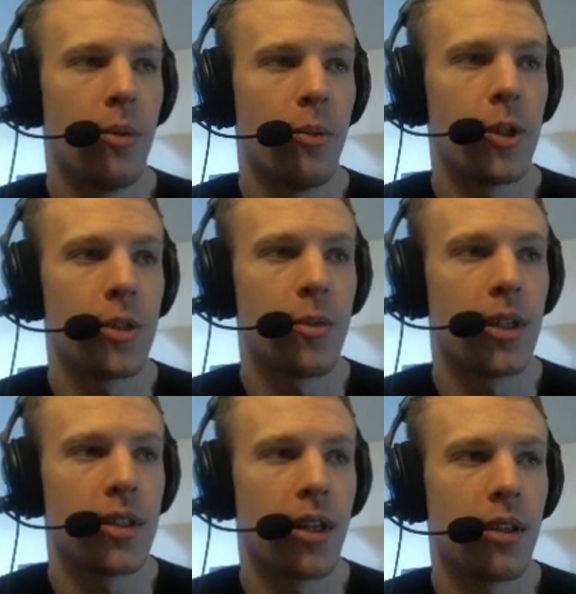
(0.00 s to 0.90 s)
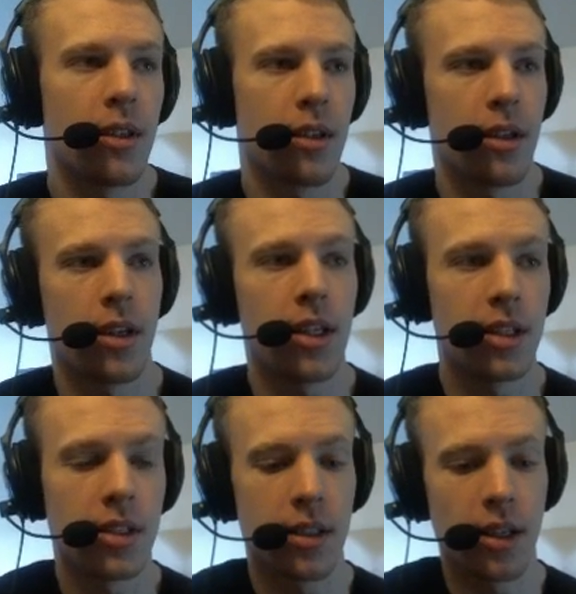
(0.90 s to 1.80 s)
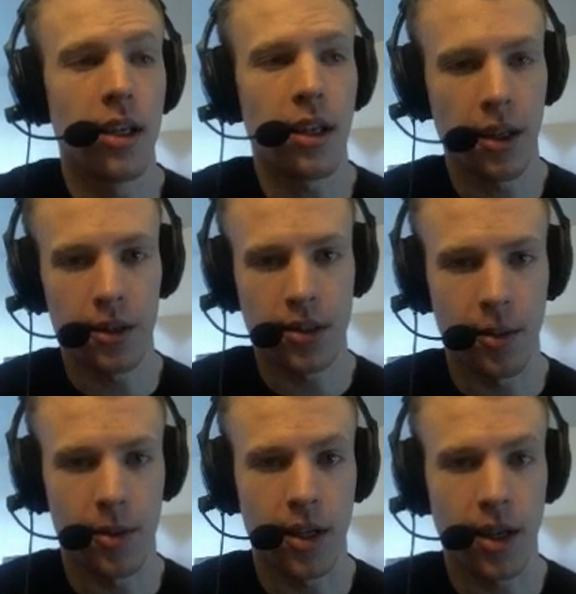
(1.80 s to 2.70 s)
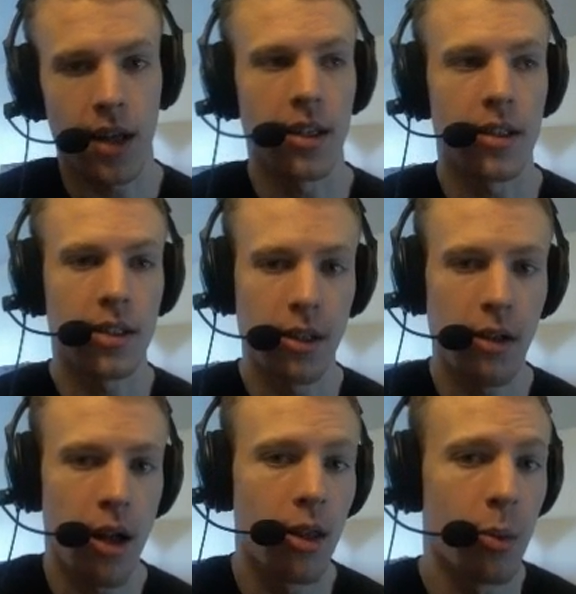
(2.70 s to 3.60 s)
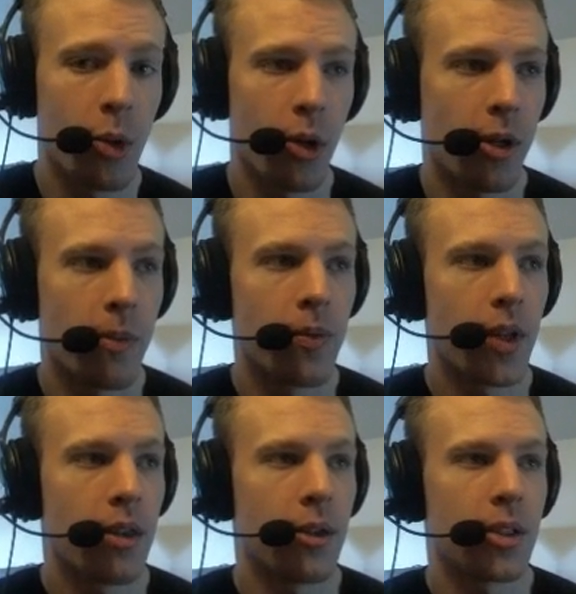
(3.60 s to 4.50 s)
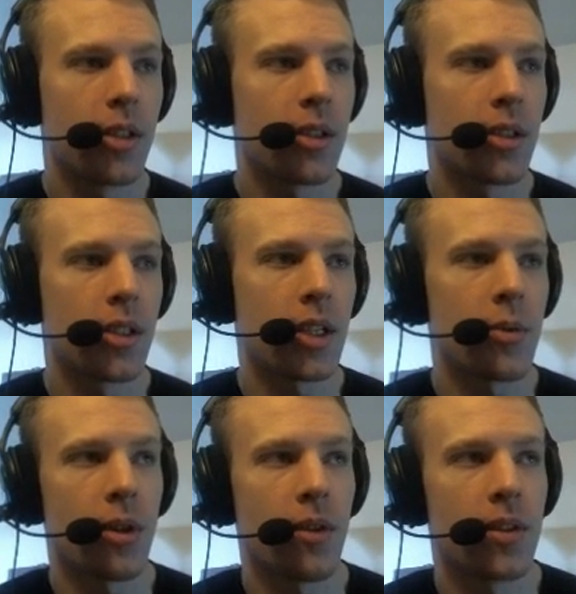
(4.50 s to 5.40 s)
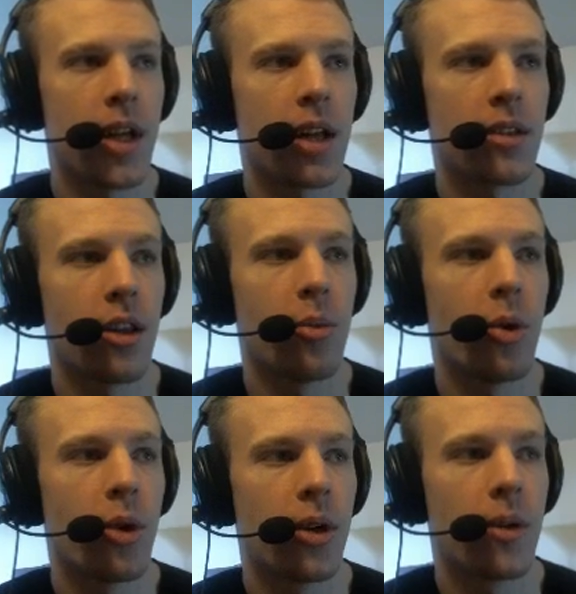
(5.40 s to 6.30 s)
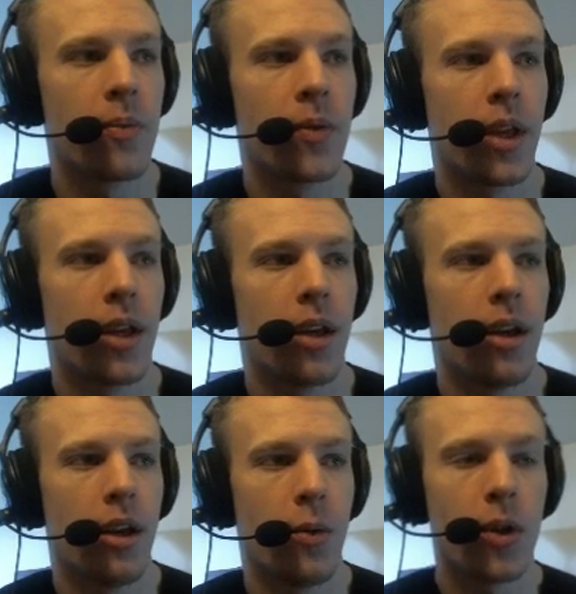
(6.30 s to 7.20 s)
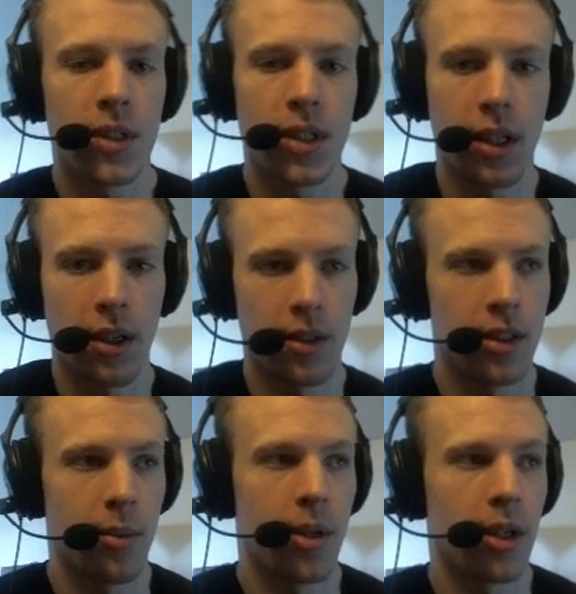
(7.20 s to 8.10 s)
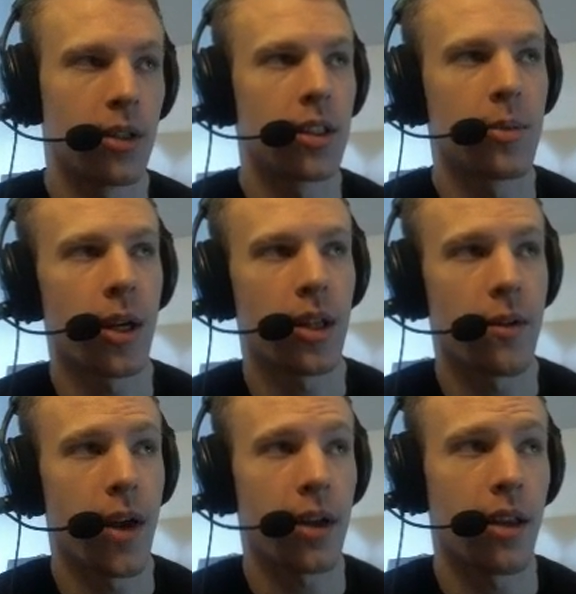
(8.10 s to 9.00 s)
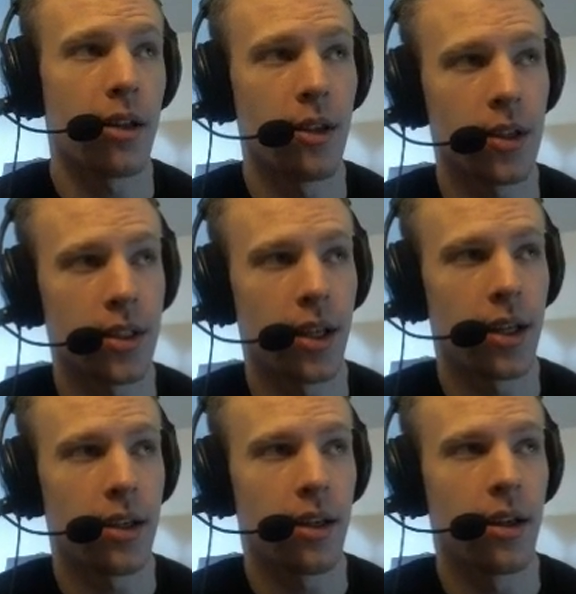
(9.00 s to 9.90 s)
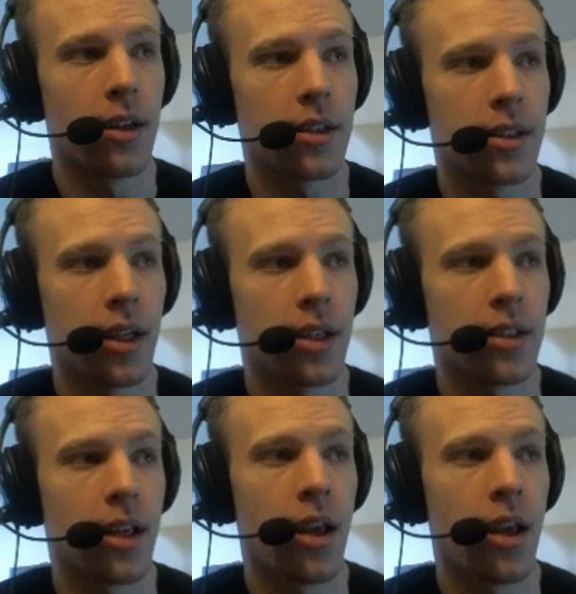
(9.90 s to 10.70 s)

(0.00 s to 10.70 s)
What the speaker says: which means that he kills something and he's still on the board. There's still 6 worth of stats on the board once he kills something, despite the fact that it looks like 6